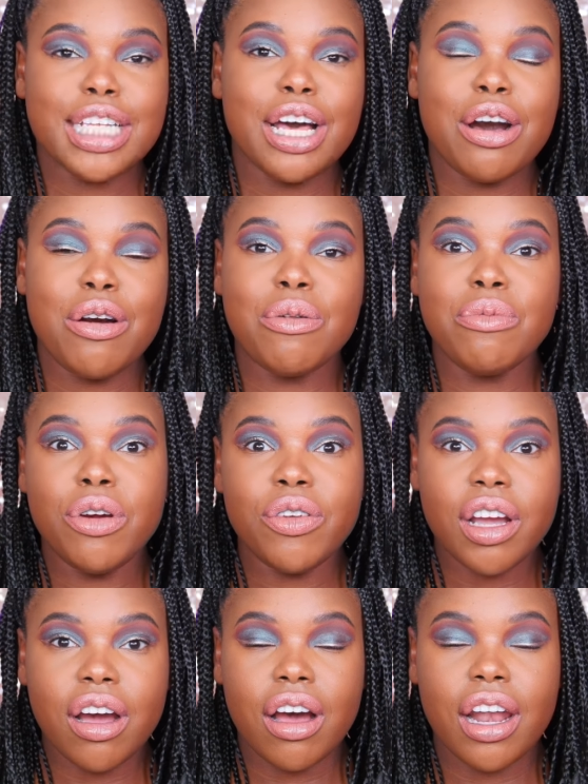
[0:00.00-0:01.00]
So
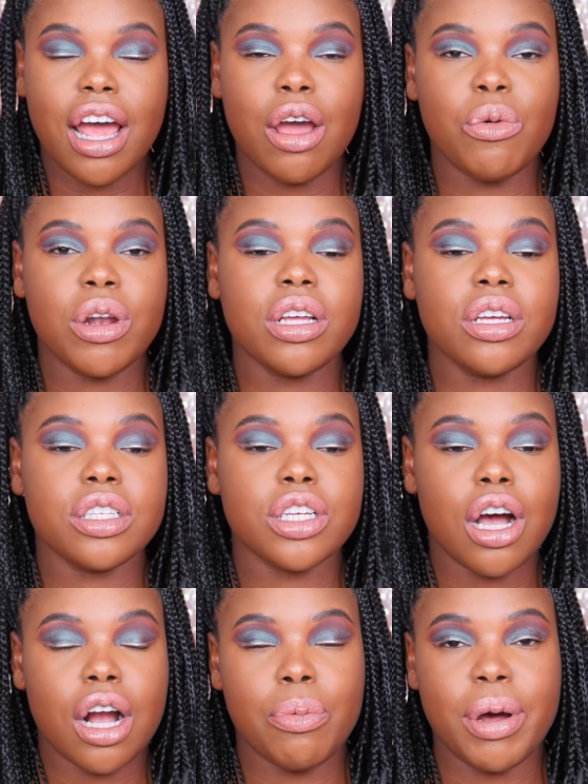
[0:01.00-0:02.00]
moving on, I want to
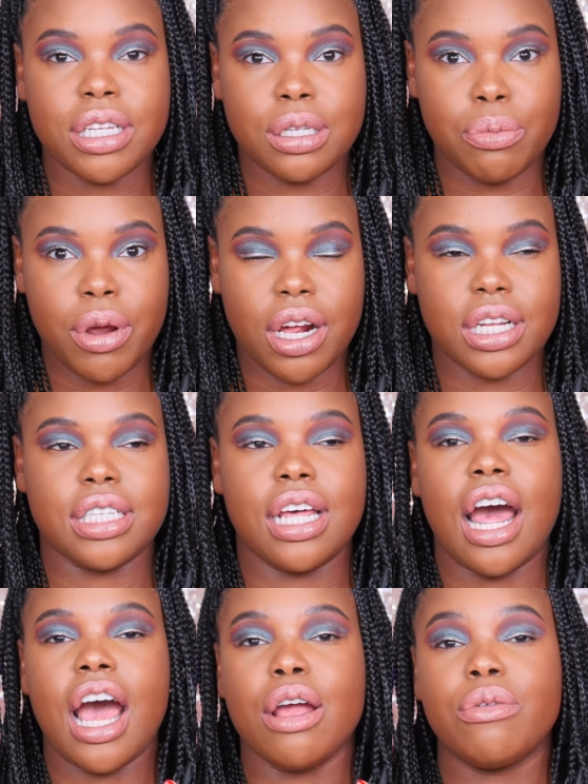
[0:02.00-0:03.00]
talk about some products
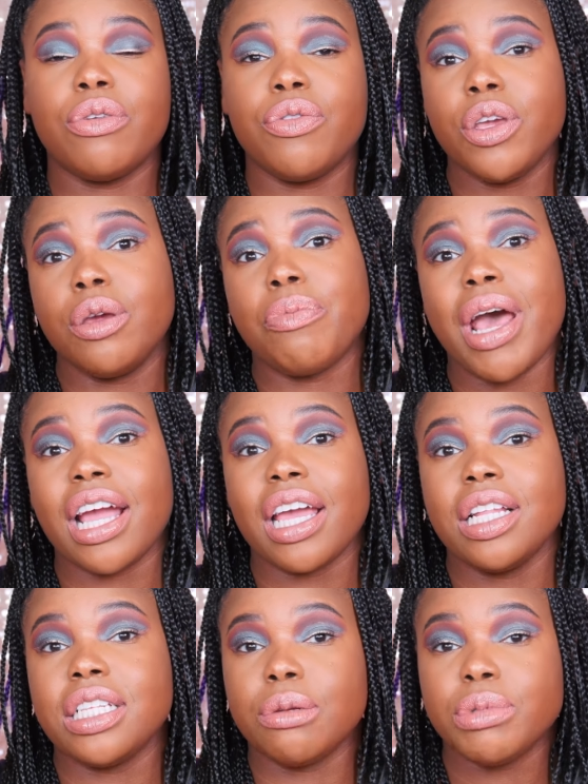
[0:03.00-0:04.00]
that I reviewed back
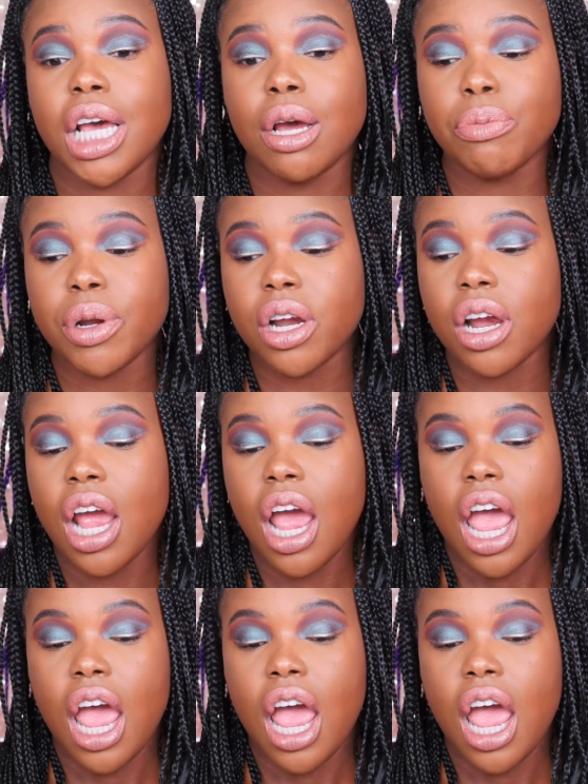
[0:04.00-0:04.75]
in September,